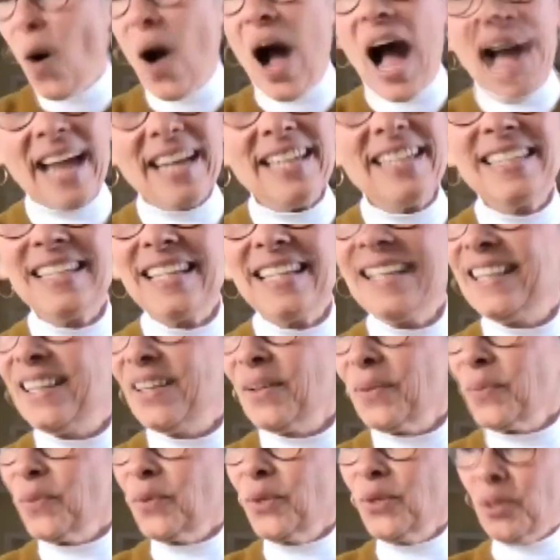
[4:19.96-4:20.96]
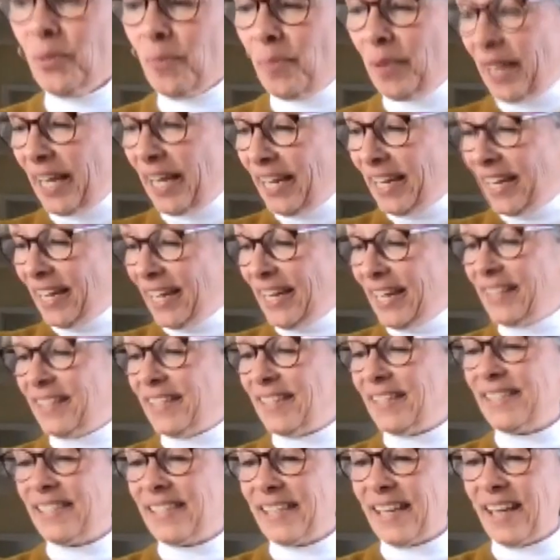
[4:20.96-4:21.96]
I did the rutabaga and the
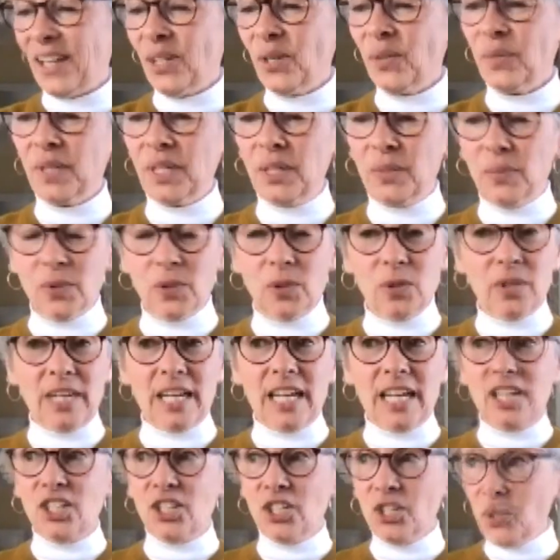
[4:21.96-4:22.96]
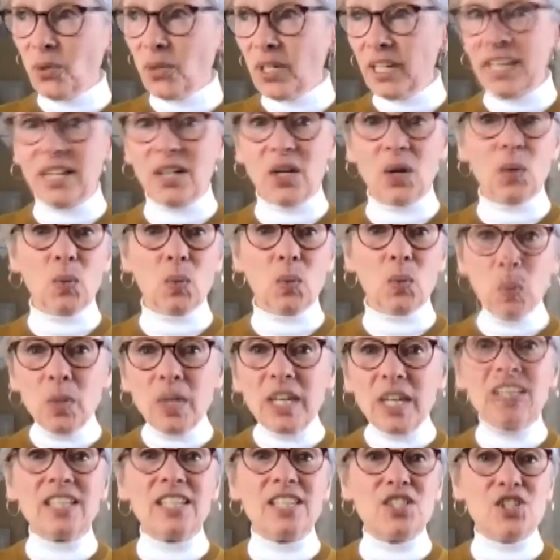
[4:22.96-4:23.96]
celery root, and you need a
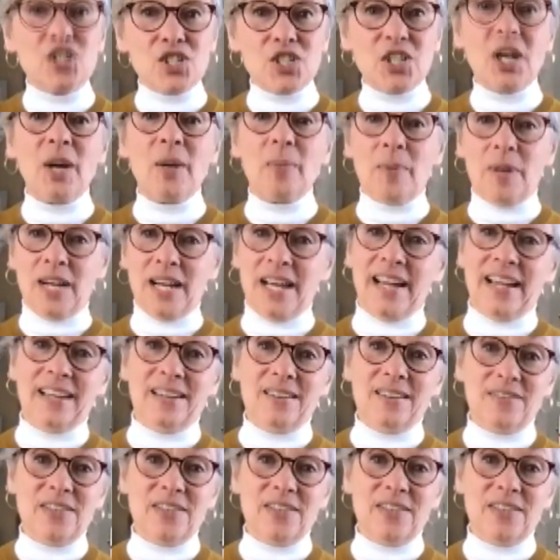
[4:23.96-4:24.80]
really sharp knife